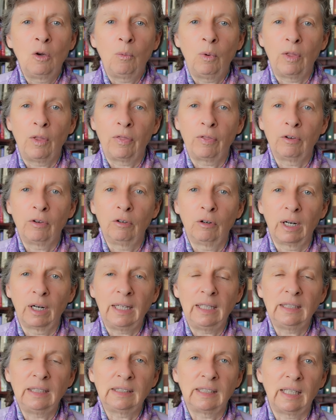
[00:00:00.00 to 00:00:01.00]
with
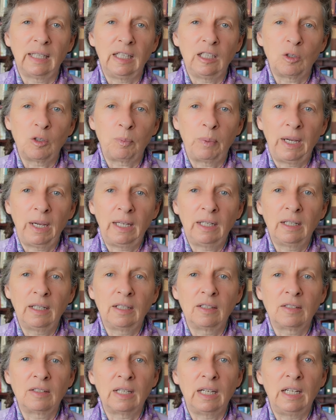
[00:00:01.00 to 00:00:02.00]
Greens and
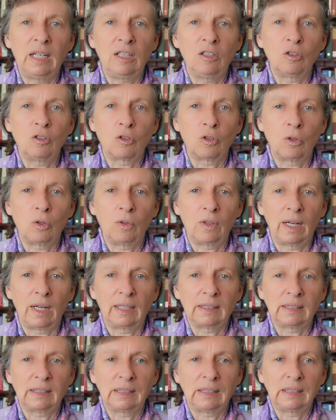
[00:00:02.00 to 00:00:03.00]
Independents in
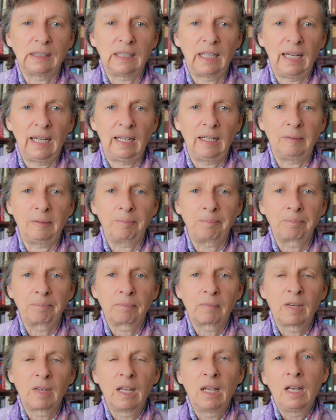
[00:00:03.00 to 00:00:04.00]
2010.
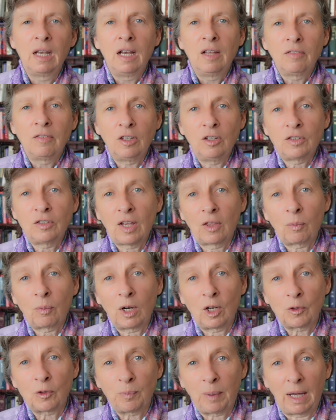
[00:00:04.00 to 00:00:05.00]
The New South
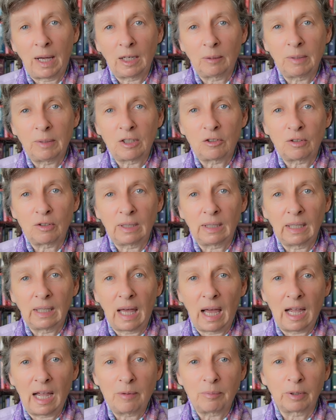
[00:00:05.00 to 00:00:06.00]
Wales Parliamentary
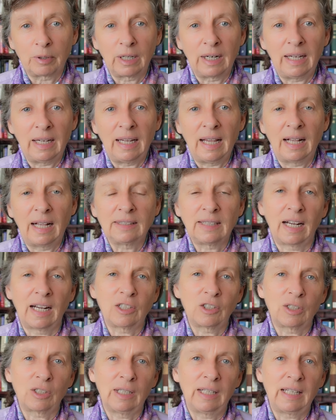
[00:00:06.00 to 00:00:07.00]
Library has
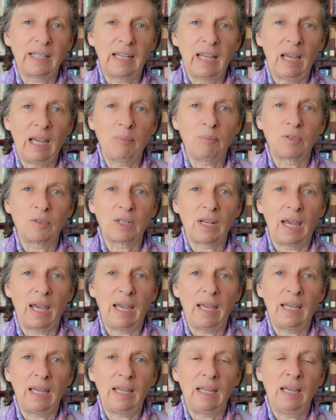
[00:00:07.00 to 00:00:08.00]
actually kept
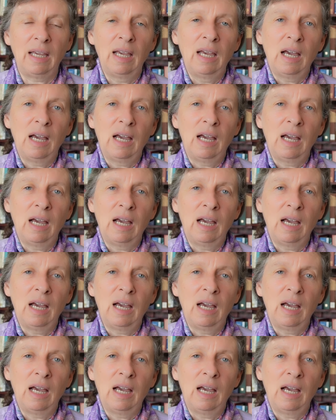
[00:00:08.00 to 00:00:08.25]
a